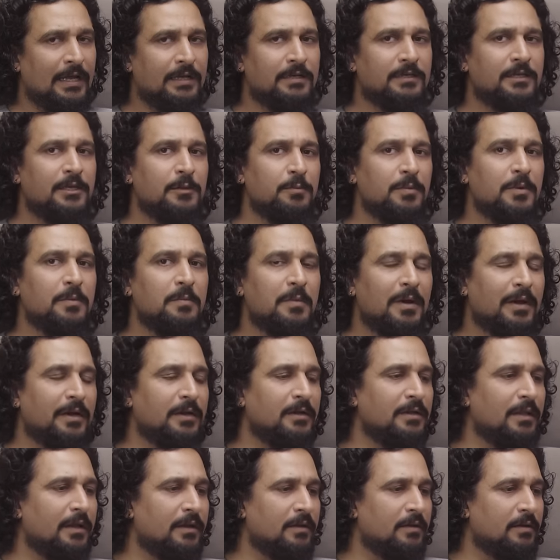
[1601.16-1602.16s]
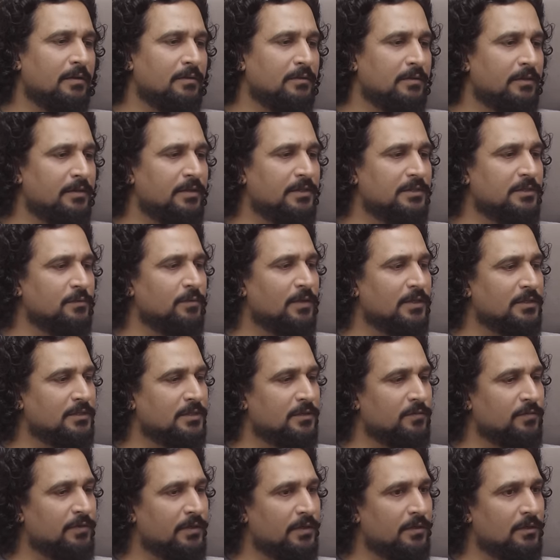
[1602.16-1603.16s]
And keep in mind that the reason why I
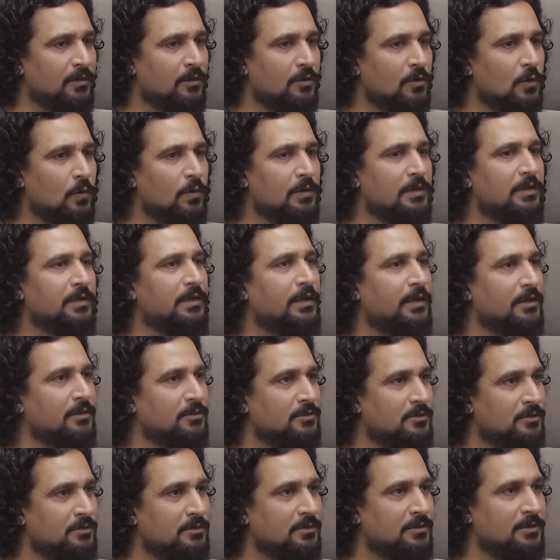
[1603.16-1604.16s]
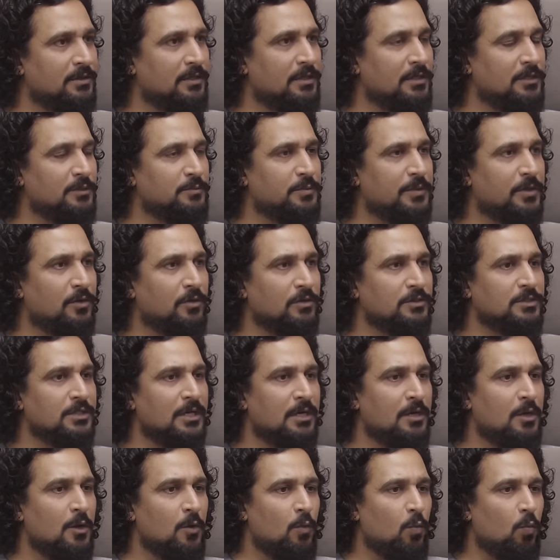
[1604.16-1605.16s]
said we're in a golden age is because
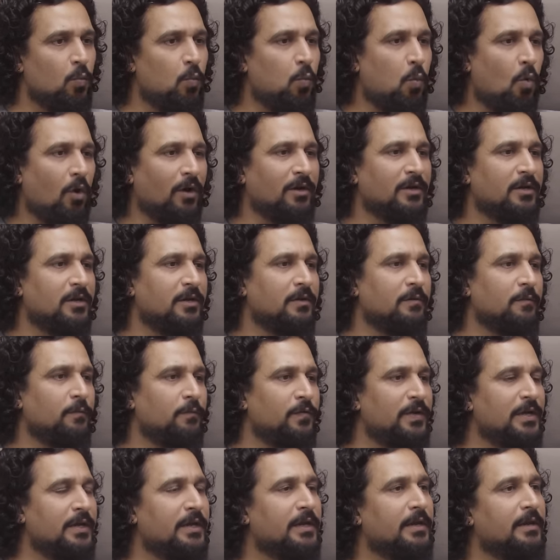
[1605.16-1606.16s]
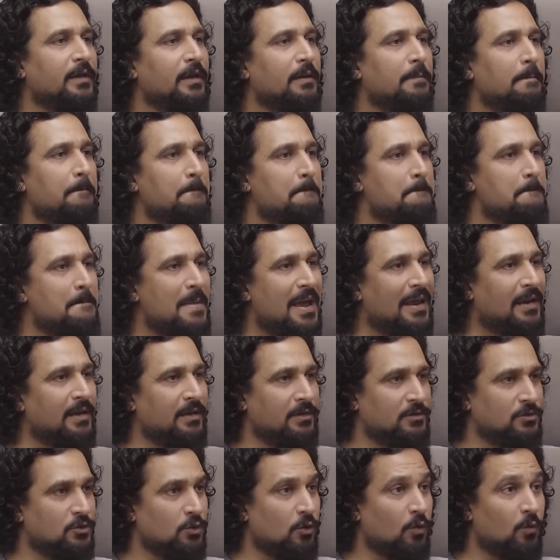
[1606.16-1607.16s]
what we can
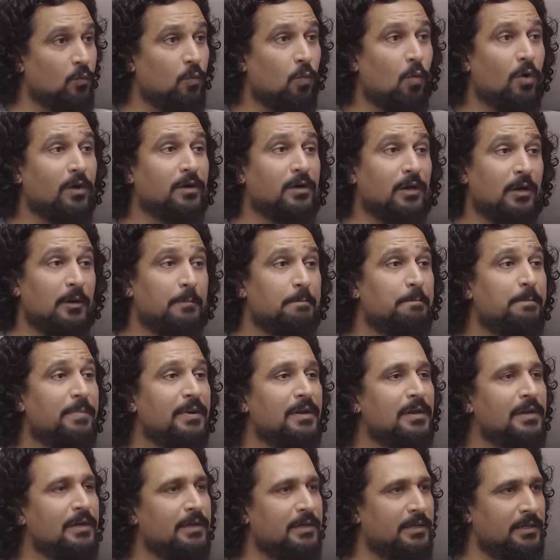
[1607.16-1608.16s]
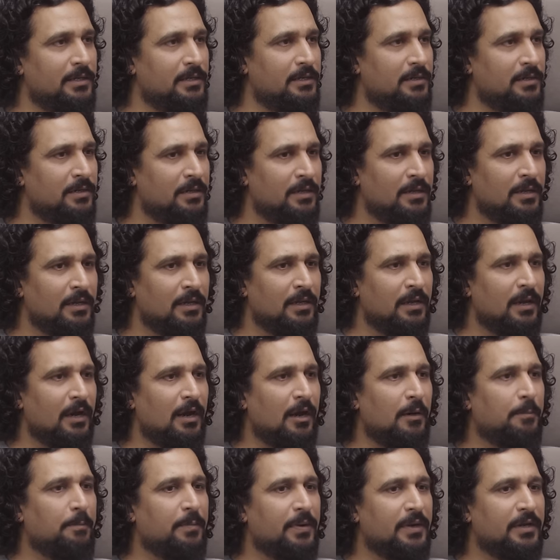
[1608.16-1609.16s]
manage or what ability
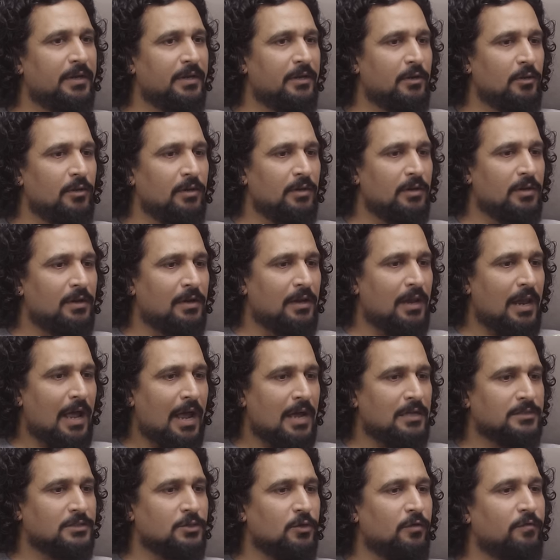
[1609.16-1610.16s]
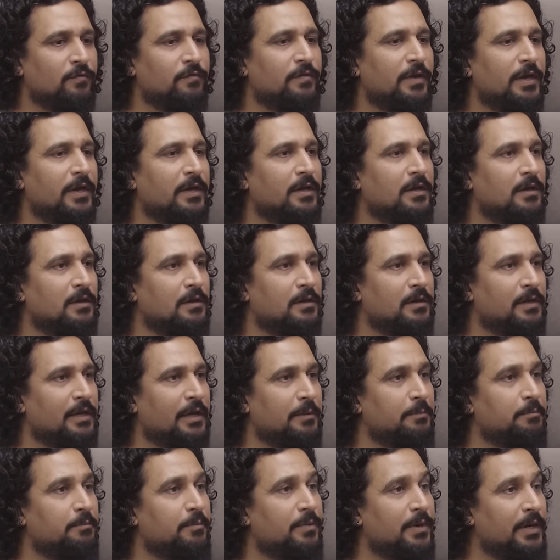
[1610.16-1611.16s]
a particular class of vehicle
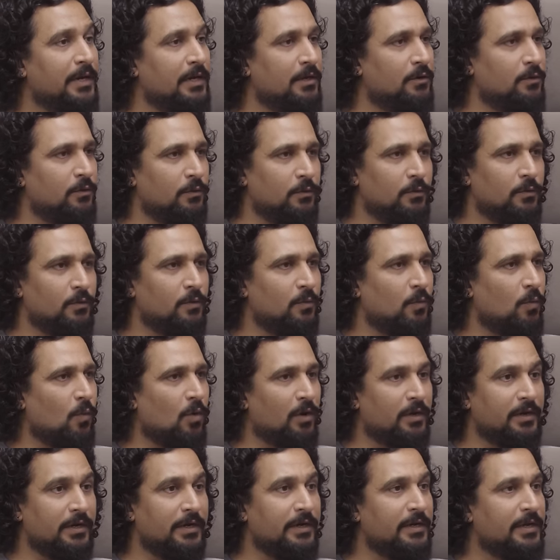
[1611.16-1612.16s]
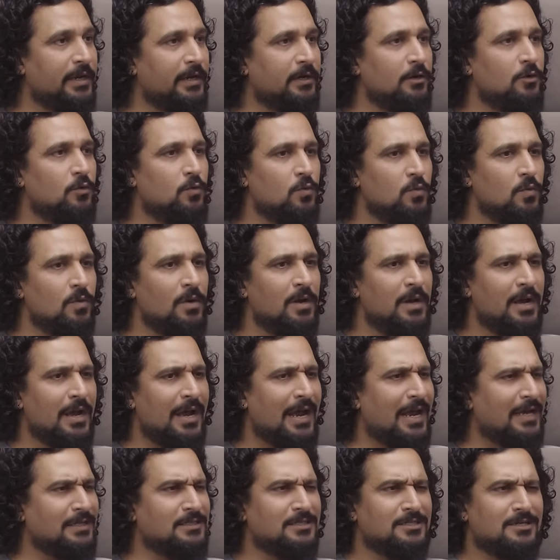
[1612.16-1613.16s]
can bring to you, what it can do,
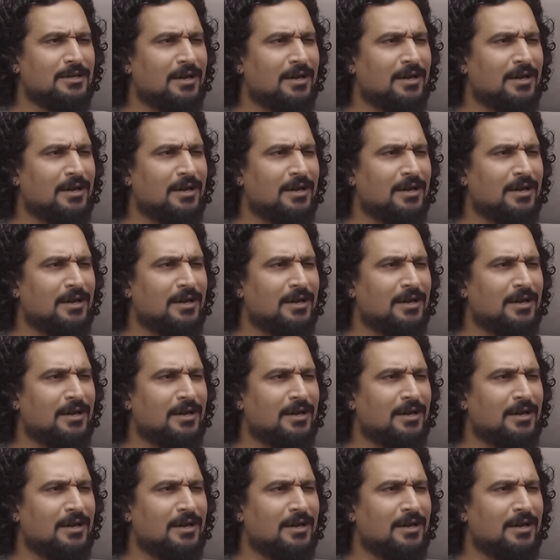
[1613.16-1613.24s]
has